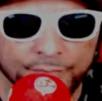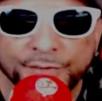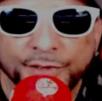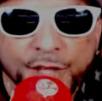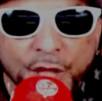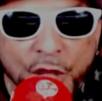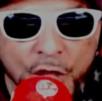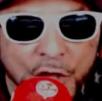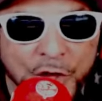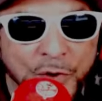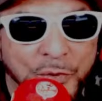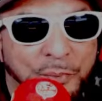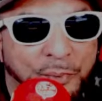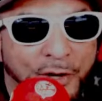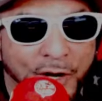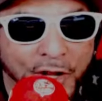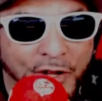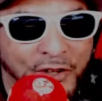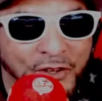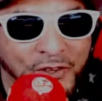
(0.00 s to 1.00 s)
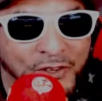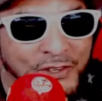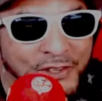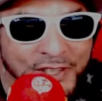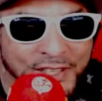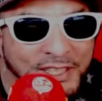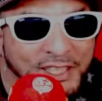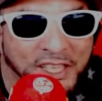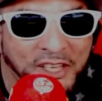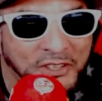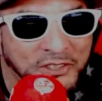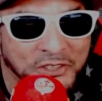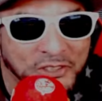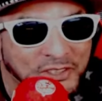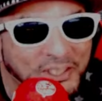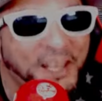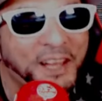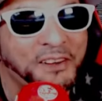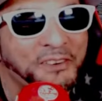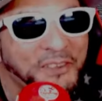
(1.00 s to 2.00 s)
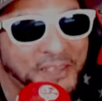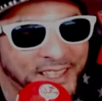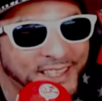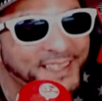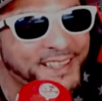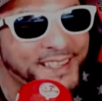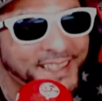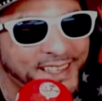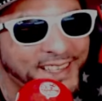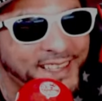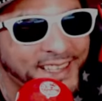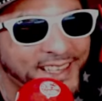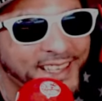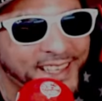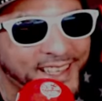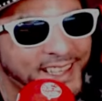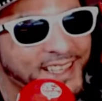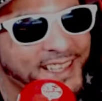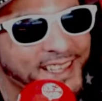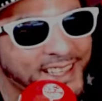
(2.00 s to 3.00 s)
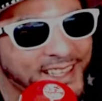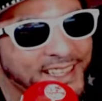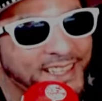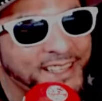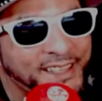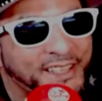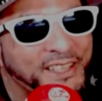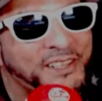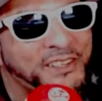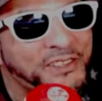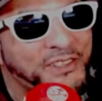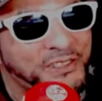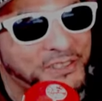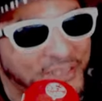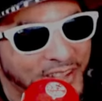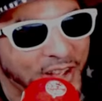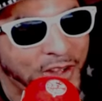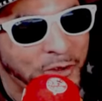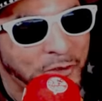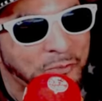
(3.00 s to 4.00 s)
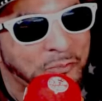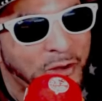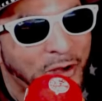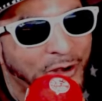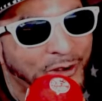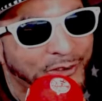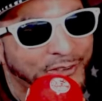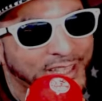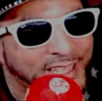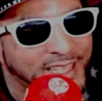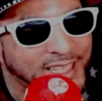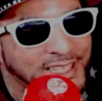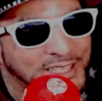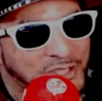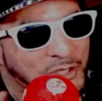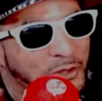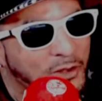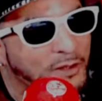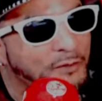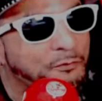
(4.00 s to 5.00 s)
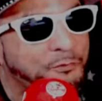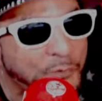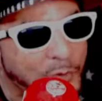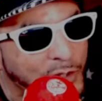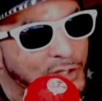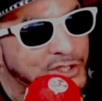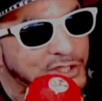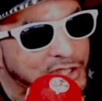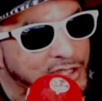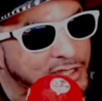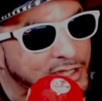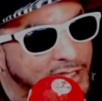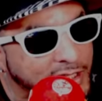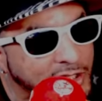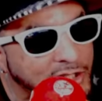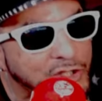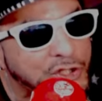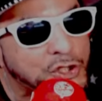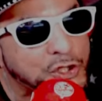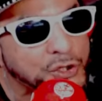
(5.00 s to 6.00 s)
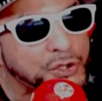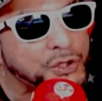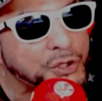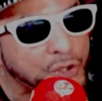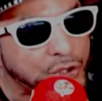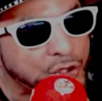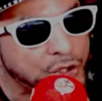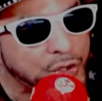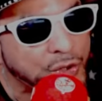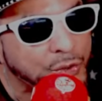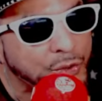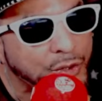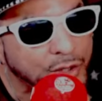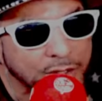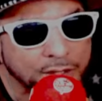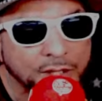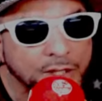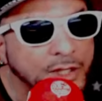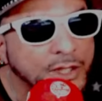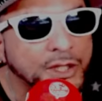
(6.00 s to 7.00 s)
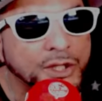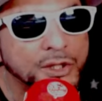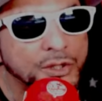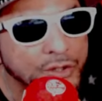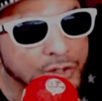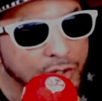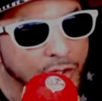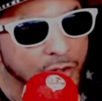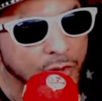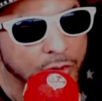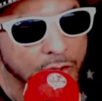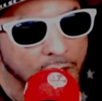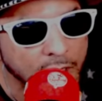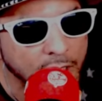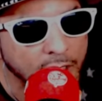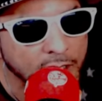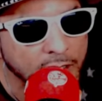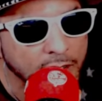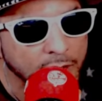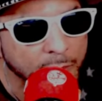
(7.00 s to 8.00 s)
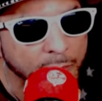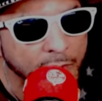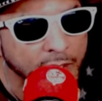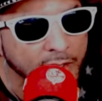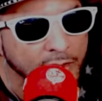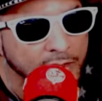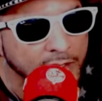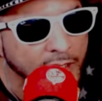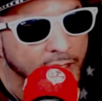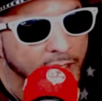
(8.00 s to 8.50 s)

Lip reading: No, bro. No, you don't. You don't, Maury. So unfortunately, until you do, don't holler about that.